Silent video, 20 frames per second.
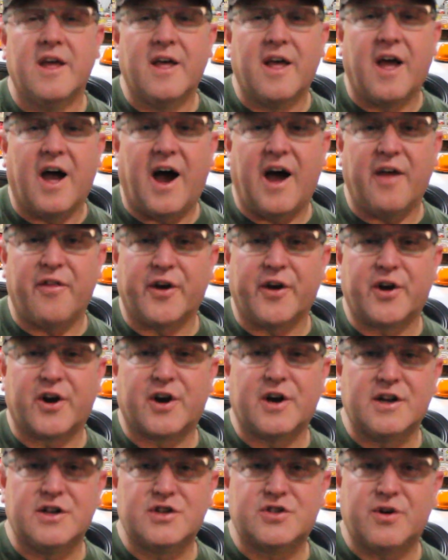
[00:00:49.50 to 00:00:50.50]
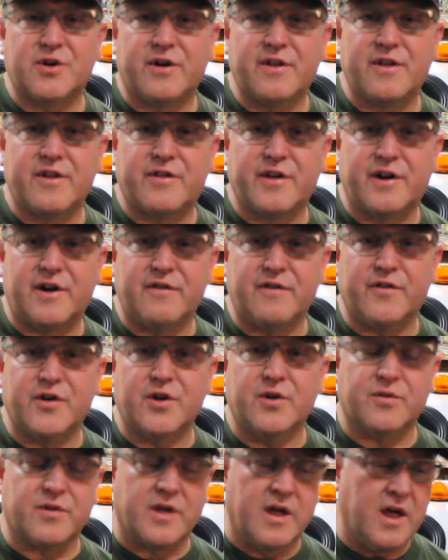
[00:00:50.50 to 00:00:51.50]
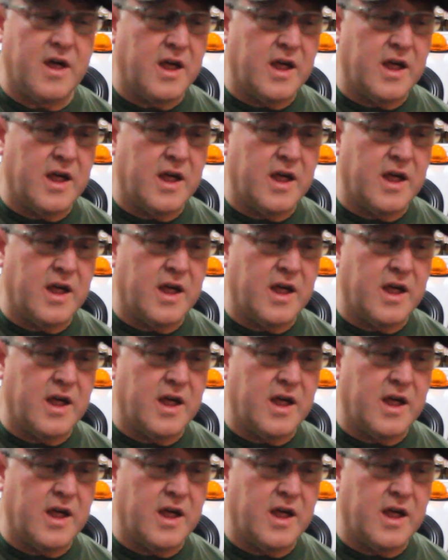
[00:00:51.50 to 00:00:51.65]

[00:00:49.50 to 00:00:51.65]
I think you're going to enjoy these interviews.